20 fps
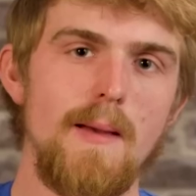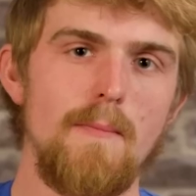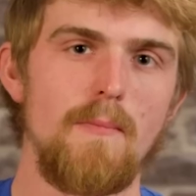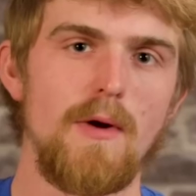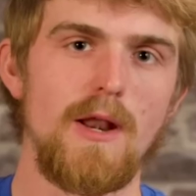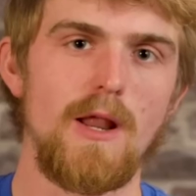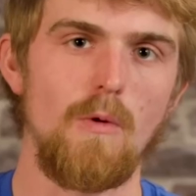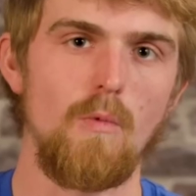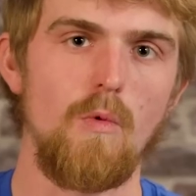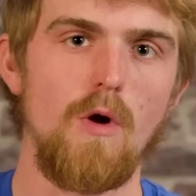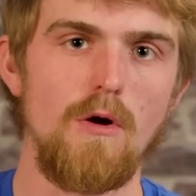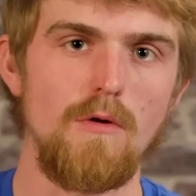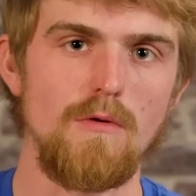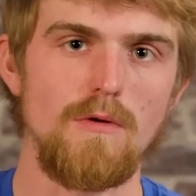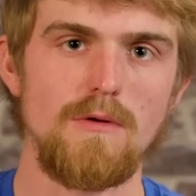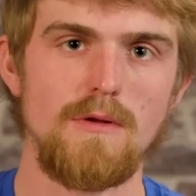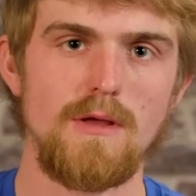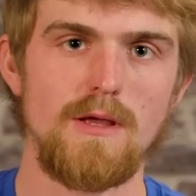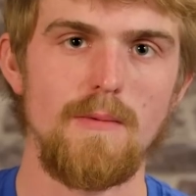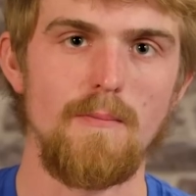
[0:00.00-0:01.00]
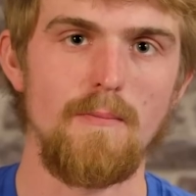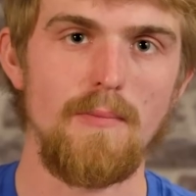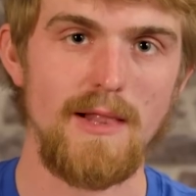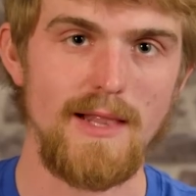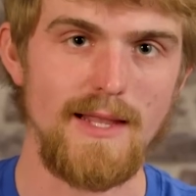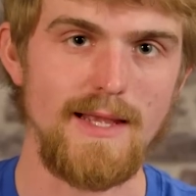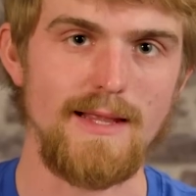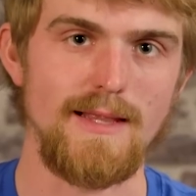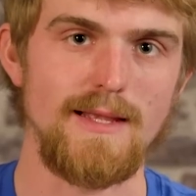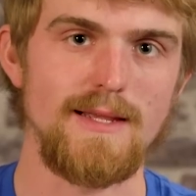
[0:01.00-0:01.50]
but it won't
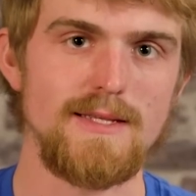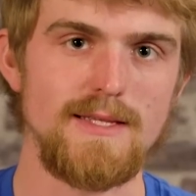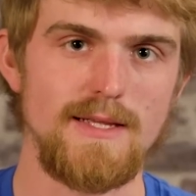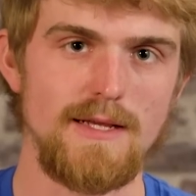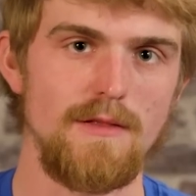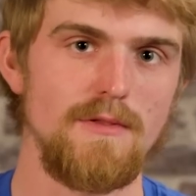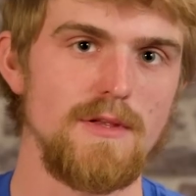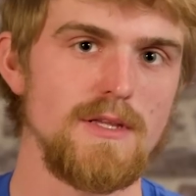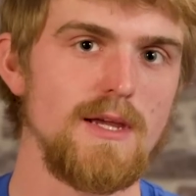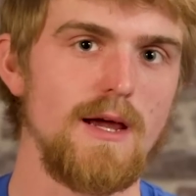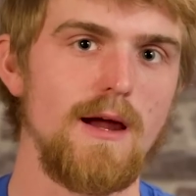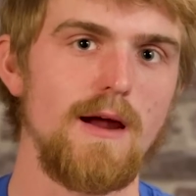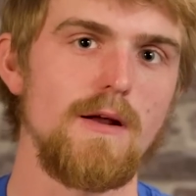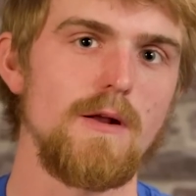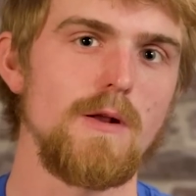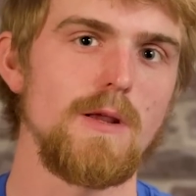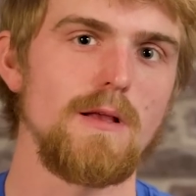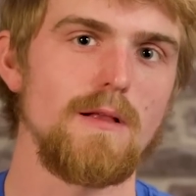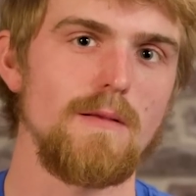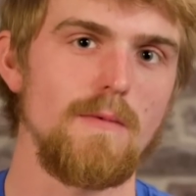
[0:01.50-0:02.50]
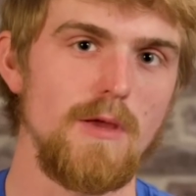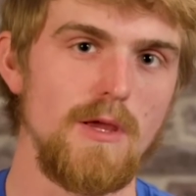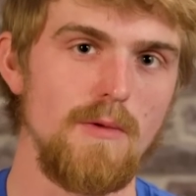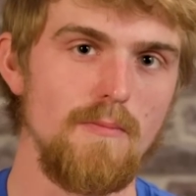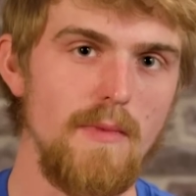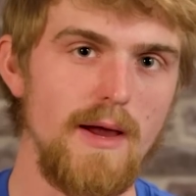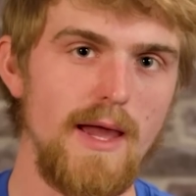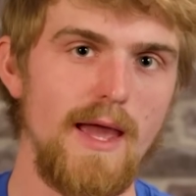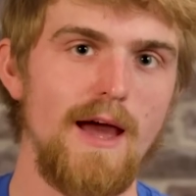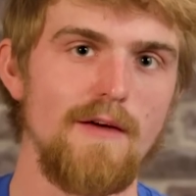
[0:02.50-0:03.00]
completely seal the tyre, and you
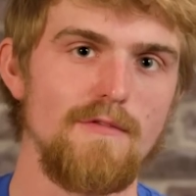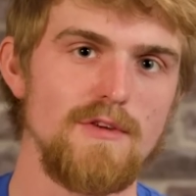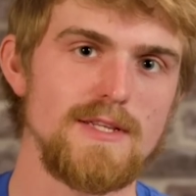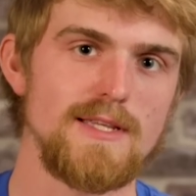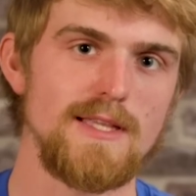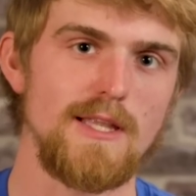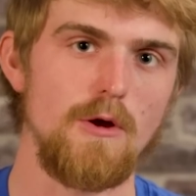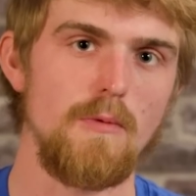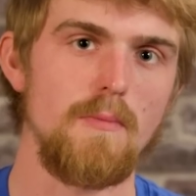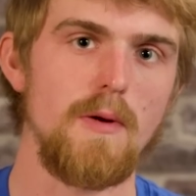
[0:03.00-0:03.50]
may have a slow